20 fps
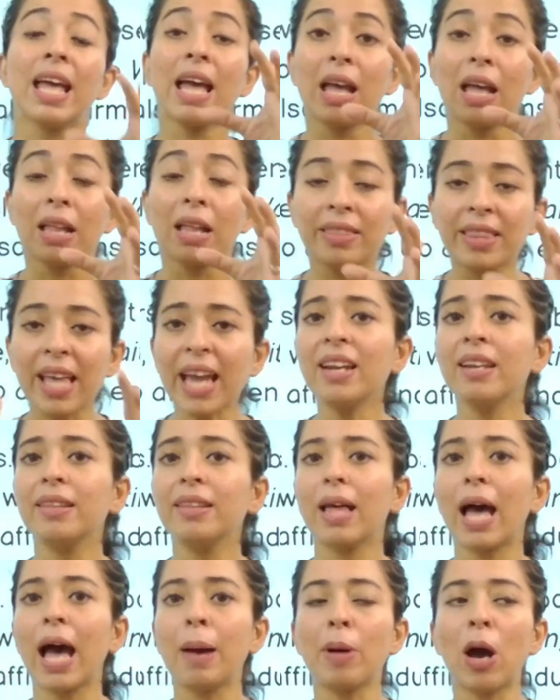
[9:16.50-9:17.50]

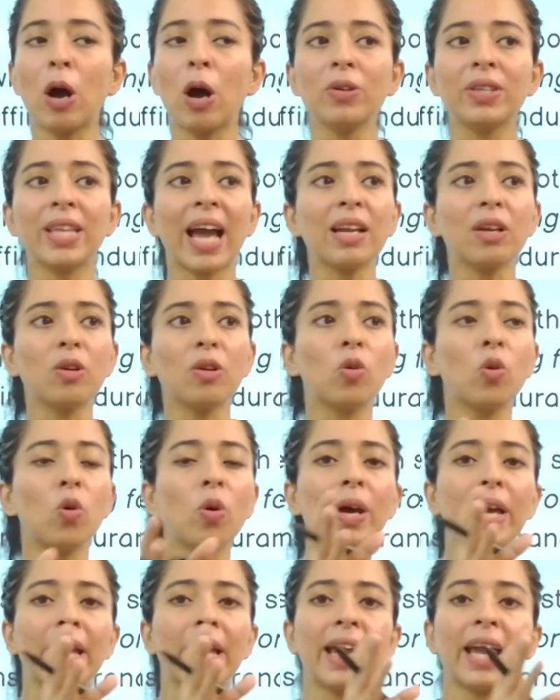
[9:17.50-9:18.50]
Then about that,
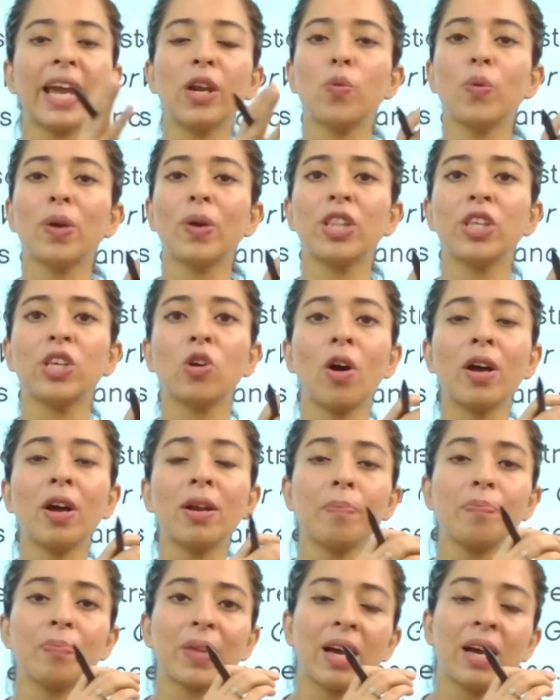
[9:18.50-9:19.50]
go ahead with
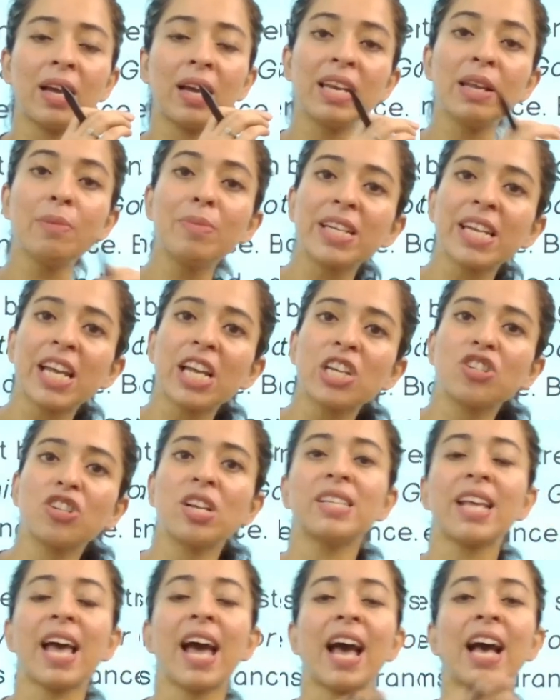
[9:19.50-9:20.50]
your
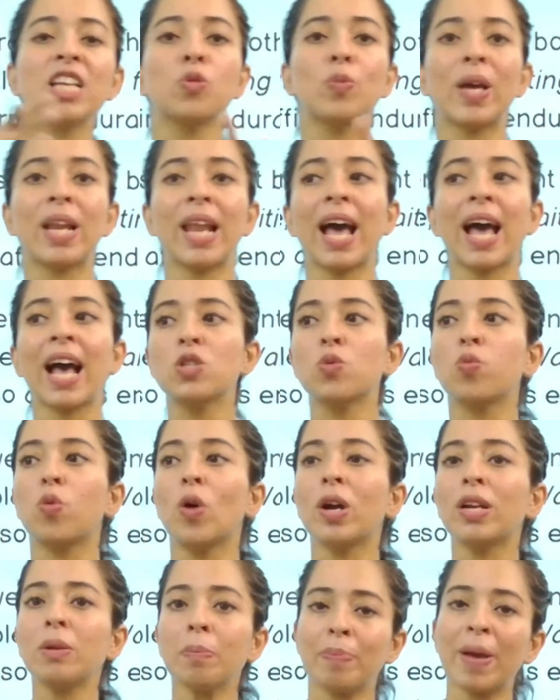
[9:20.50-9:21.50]
limitations as well as
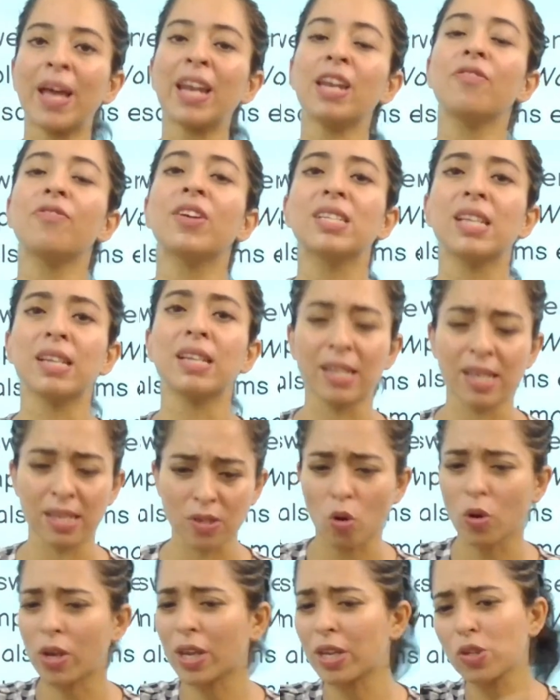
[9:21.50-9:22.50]
what benefits it
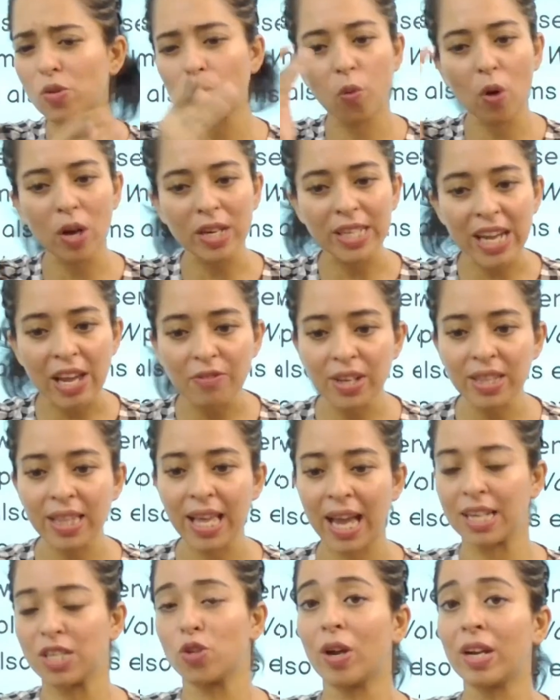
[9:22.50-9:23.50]
is. Okay, so whatever
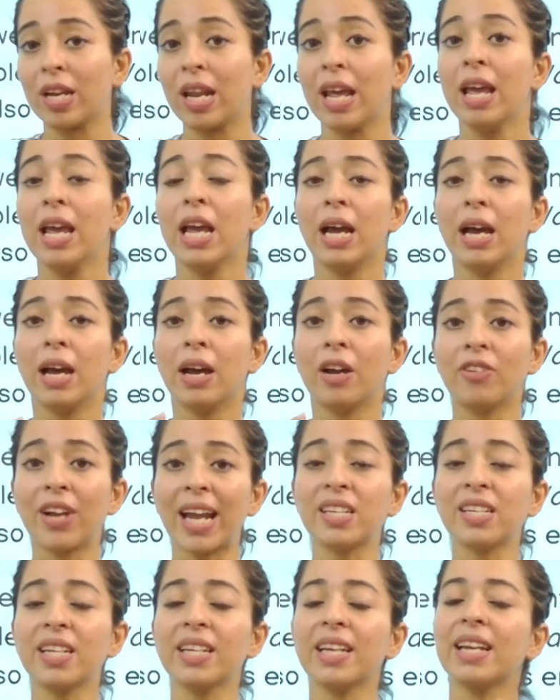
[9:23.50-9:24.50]
that you are
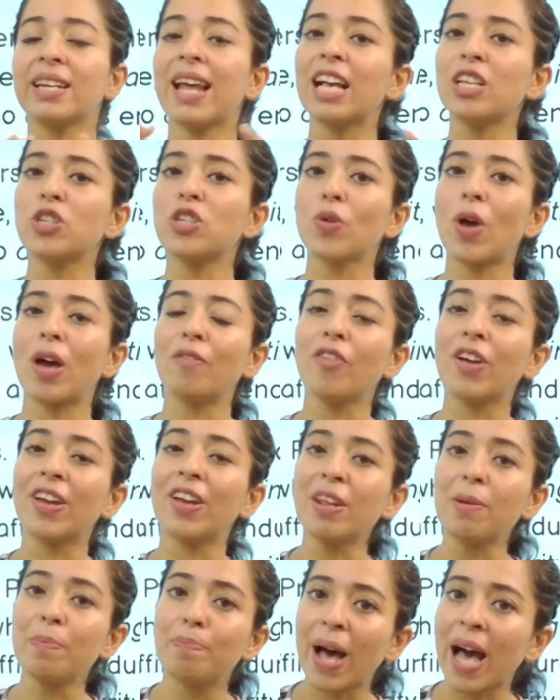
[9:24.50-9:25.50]
writing, it has to have a
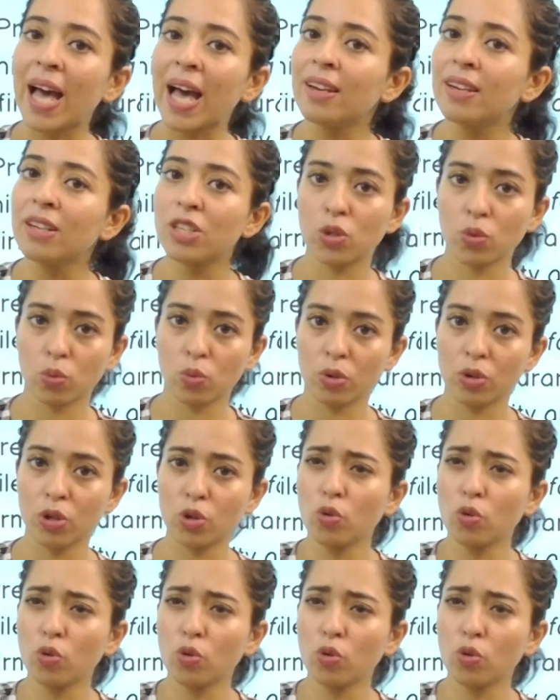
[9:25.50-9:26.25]
very balanced tone.